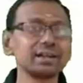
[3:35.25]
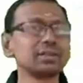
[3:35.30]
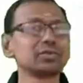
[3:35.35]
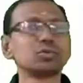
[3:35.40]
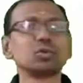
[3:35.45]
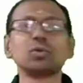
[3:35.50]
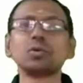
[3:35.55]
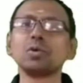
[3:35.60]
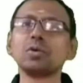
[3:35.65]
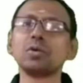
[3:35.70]

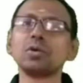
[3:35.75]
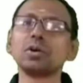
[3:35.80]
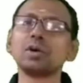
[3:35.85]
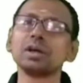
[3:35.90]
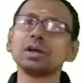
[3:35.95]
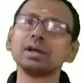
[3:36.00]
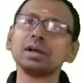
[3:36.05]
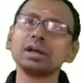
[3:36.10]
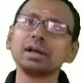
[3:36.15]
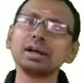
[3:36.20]
So
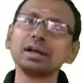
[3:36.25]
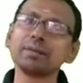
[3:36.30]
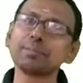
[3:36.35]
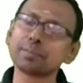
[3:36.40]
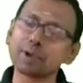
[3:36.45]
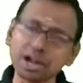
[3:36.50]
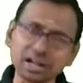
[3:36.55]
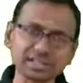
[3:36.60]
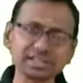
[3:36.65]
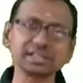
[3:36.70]

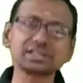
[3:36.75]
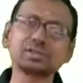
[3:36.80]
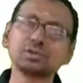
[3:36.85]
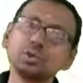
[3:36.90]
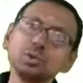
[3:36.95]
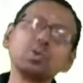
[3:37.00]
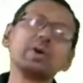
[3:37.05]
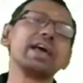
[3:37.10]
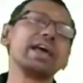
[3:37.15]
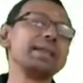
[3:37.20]
projects
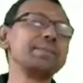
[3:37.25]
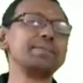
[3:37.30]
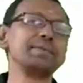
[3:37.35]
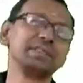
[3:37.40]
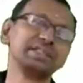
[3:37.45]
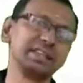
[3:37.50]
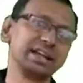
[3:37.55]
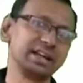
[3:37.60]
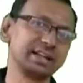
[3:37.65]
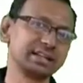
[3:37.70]
do help
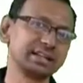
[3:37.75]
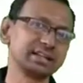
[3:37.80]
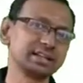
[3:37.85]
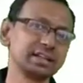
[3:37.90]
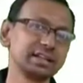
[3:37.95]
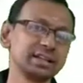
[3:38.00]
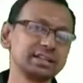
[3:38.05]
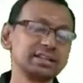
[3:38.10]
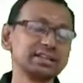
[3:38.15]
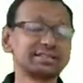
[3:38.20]
in that.
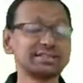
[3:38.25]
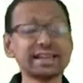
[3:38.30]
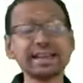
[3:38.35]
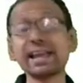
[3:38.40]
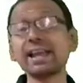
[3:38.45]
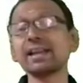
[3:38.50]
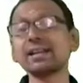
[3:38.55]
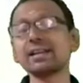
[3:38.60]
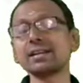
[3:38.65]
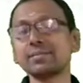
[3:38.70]
The
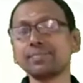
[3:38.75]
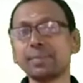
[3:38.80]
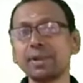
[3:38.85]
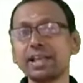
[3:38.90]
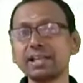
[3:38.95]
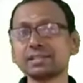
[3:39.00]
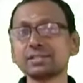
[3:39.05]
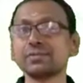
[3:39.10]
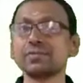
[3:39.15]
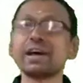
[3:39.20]
second
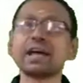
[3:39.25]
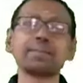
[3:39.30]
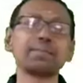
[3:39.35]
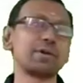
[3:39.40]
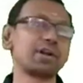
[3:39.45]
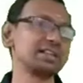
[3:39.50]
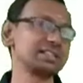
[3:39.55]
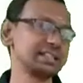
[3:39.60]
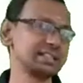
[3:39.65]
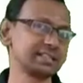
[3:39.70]
place where
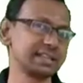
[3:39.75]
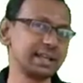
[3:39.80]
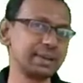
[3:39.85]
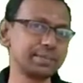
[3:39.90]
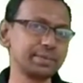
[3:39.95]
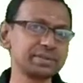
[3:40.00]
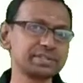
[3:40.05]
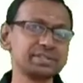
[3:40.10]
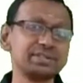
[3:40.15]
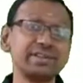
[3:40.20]
projects
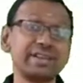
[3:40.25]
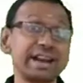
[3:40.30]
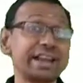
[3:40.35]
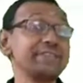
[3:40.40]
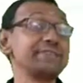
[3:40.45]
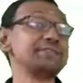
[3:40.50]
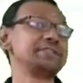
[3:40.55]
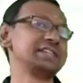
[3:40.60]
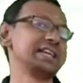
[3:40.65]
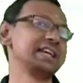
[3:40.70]
help is
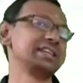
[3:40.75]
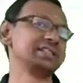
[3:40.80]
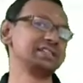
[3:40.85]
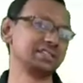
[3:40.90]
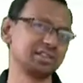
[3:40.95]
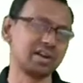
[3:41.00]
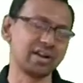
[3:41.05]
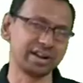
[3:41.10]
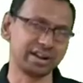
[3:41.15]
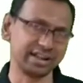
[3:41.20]
drive change
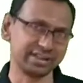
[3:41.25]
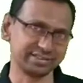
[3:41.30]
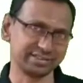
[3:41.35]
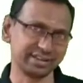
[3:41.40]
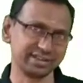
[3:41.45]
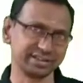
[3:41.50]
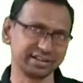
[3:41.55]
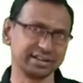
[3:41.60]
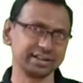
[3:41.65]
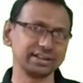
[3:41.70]
in the
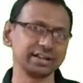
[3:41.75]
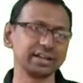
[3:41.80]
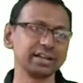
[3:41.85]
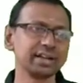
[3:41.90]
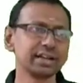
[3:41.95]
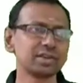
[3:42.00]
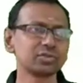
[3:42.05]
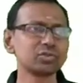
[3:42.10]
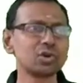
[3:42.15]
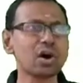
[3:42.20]
organization.
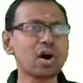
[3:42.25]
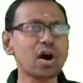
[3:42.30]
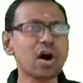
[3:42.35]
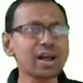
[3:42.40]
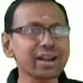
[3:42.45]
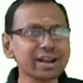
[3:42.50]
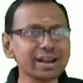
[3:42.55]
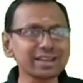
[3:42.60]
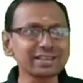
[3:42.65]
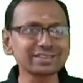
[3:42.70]
So
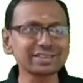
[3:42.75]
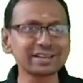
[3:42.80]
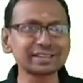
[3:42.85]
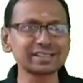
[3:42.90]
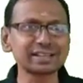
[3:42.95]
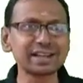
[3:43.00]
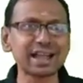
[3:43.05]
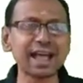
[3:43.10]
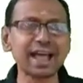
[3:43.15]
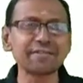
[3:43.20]

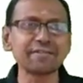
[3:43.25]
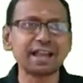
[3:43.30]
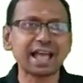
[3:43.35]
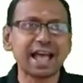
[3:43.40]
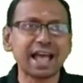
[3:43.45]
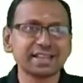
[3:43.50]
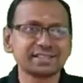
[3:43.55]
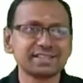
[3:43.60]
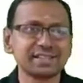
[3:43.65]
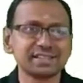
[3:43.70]
organization have an
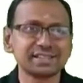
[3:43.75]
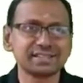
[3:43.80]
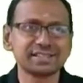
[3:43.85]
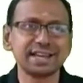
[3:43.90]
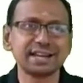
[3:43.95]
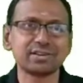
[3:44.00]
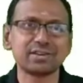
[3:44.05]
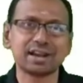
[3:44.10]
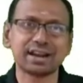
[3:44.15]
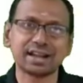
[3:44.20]
as-is
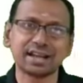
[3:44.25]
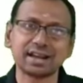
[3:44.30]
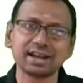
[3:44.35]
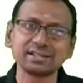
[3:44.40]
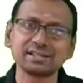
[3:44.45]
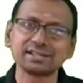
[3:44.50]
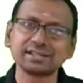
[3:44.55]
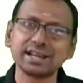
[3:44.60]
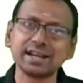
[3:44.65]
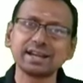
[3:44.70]
state or a
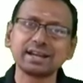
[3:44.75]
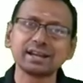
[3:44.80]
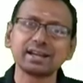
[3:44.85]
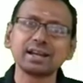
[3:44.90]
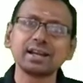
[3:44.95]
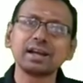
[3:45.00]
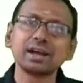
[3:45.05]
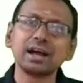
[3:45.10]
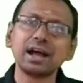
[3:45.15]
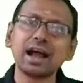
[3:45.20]
current state,
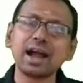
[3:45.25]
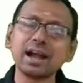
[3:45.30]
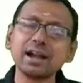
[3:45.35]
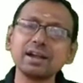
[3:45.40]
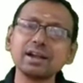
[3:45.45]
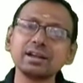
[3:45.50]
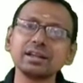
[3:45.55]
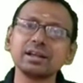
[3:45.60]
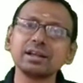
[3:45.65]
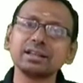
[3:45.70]

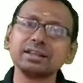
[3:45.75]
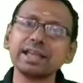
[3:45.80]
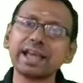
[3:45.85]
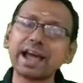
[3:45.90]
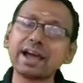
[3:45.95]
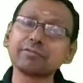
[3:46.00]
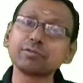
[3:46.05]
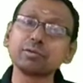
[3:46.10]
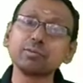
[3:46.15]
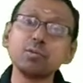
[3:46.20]
and they
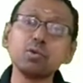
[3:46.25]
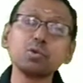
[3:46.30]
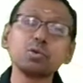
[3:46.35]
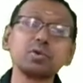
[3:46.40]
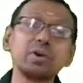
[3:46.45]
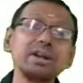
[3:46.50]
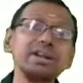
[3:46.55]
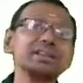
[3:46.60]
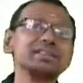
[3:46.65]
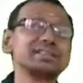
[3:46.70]
have to move
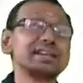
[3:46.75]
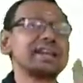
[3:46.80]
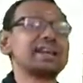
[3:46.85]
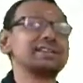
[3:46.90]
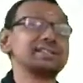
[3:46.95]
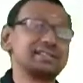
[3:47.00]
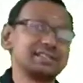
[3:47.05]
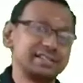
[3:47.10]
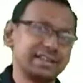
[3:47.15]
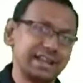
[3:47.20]
to a
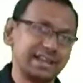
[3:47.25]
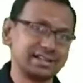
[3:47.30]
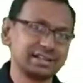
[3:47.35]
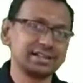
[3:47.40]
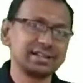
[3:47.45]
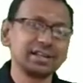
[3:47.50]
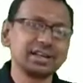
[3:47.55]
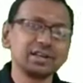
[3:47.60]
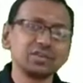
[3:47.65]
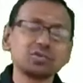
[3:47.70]
desired state.
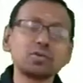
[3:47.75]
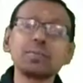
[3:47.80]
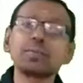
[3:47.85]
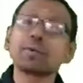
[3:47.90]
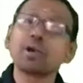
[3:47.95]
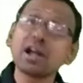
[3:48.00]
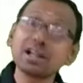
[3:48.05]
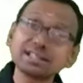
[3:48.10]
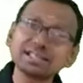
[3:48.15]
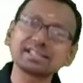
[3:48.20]
So
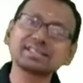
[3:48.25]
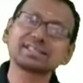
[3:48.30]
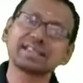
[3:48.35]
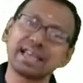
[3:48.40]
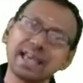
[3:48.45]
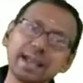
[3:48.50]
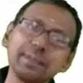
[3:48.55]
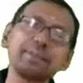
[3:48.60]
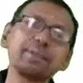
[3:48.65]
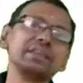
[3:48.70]
projects
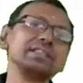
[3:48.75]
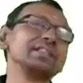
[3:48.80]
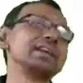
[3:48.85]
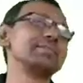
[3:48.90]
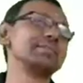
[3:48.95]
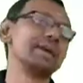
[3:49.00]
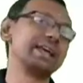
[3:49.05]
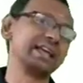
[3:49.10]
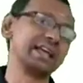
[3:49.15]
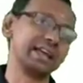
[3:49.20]
help in
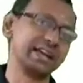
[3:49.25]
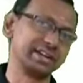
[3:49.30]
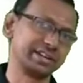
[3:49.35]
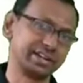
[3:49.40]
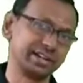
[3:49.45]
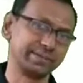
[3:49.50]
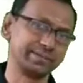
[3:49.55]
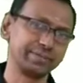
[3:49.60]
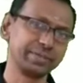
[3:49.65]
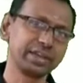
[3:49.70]
that
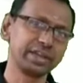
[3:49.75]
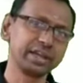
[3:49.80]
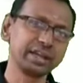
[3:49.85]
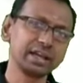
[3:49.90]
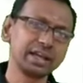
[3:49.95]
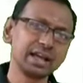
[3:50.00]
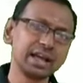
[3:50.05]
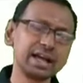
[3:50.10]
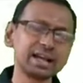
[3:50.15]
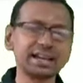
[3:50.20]
migration.
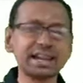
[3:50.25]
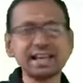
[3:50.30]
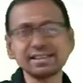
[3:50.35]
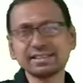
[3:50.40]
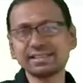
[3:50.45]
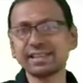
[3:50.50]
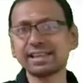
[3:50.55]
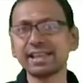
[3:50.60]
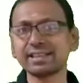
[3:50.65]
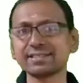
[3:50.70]
A
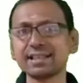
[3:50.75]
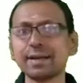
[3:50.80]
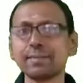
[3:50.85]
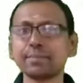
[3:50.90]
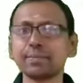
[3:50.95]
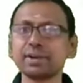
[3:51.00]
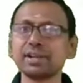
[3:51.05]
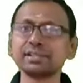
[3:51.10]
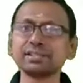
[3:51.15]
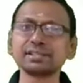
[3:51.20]
classic
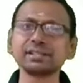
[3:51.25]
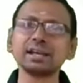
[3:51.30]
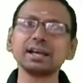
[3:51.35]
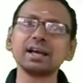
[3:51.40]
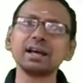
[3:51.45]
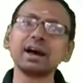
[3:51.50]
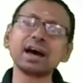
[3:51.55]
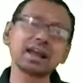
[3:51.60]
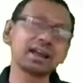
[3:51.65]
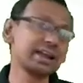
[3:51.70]
example is
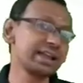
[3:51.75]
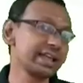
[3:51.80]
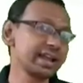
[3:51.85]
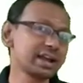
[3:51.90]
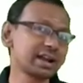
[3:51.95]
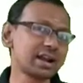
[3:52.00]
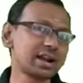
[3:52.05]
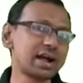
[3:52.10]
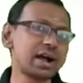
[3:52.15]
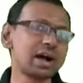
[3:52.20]

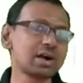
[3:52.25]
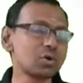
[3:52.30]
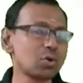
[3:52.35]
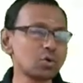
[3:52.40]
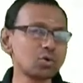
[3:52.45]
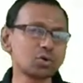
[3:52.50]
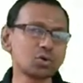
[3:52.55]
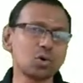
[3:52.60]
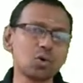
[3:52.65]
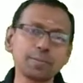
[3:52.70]
earlier
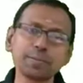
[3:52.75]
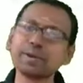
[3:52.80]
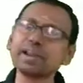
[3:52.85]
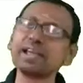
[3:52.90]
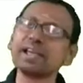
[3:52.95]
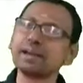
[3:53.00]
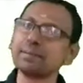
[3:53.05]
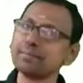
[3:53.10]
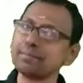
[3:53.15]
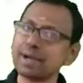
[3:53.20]
account opening
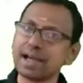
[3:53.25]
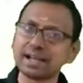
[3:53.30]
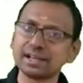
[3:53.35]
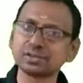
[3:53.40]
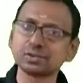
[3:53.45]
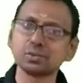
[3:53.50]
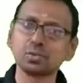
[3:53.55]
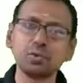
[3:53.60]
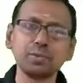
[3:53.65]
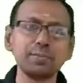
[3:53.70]
in
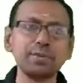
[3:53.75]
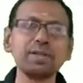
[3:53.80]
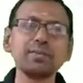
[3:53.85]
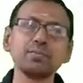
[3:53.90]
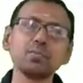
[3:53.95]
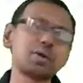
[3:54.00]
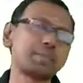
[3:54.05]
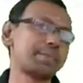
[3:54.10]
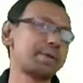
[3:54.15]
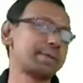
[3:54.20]
banks would be
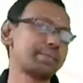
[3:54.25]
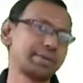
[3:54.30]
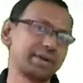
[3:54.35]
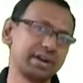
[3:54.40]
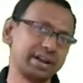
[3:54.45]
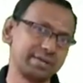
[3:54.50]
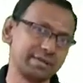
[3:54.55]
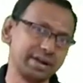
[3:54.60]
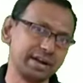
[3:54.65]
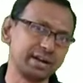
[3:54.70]
more paper
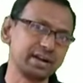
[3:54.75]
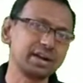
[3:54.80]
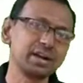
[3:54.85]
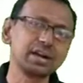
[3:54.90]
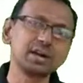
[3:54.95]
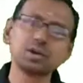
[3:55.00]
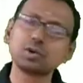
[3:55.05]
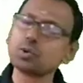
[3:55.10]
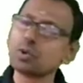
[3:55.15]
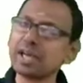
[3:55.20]
driven.
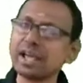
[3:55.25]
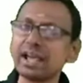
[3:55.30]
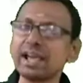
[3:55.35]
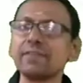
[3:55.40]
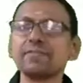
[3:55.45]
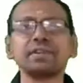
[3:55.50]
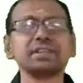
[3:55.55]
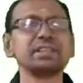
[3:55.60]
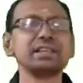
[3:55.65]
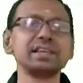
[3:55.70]
Today
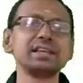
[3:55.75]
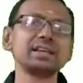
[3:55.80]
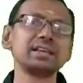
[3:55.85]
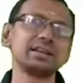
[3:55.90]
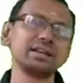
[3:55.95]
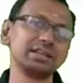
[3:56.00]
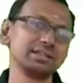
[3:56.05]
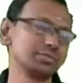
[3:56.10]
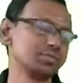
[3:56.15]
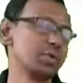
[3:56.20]

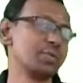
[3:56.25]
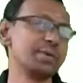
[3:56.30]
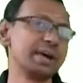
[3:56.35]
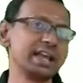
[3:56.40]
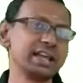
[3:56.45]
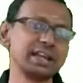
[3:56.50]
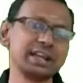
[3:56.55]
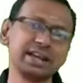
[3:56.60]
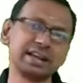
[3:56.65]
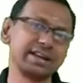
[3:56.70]
everything is
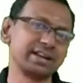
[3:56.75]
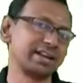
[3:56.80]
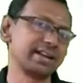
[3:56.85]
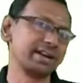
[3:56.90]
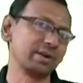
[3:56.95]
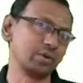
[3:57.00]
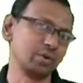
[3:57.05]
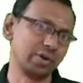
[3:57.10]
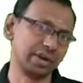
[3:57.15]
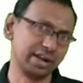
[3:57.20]
mobile and
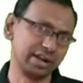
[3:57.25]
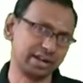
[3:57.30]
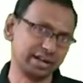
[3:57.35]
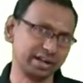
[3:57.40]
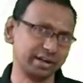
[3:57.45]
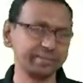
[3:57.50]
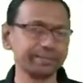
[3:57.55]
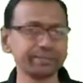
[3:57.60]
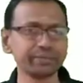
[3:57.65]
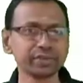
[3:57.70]
internet oriented.